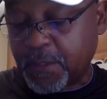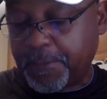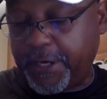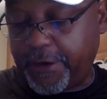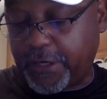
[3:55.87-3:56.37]

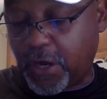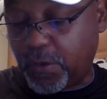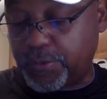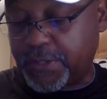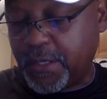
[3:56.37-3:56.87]
But here it
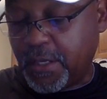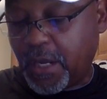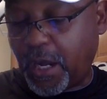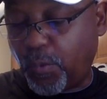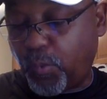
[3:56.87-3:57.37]
goes.
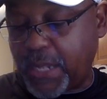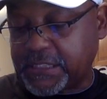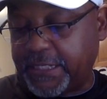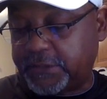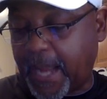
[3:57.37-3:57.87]
A
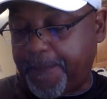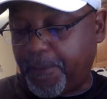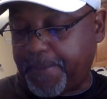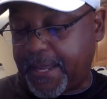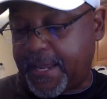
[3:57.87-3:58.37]
Wesley Chapel
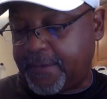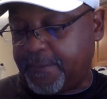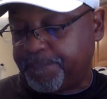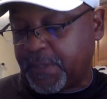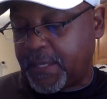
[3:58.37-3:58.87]
man
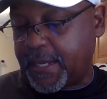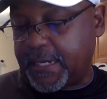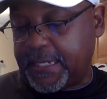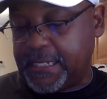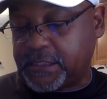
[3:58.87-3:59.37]
and
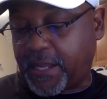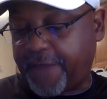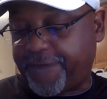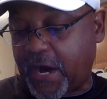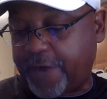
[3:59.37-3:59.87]
an East
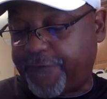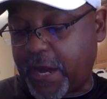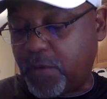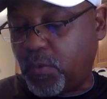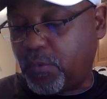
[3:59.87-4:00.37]
Lake
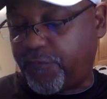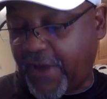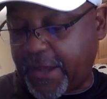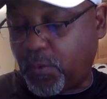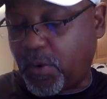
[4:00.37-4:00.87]

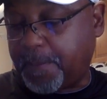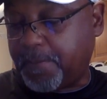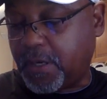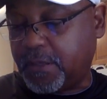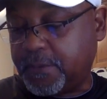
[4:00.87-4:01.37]
firefighter were
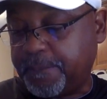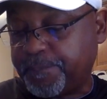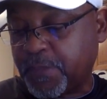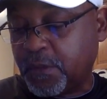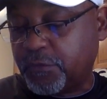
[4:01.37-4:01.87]
among
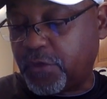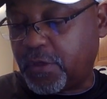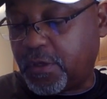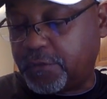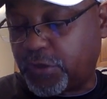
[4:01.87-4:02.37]

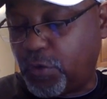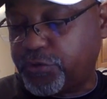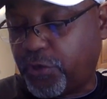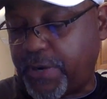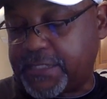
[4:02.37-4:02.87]

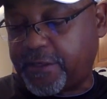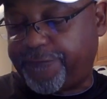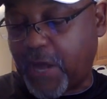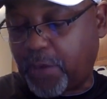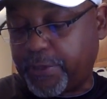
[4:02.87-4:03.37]
those arrested
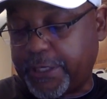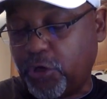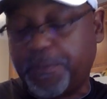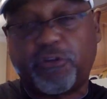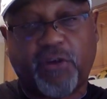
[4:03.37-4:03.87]
following a
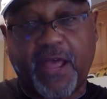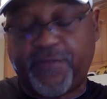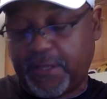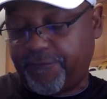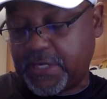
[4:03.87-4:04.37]
human
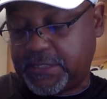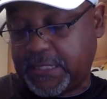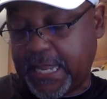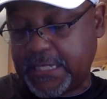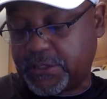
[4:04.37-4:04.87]
trafficking
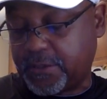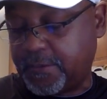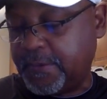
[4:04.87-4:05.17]
investigation.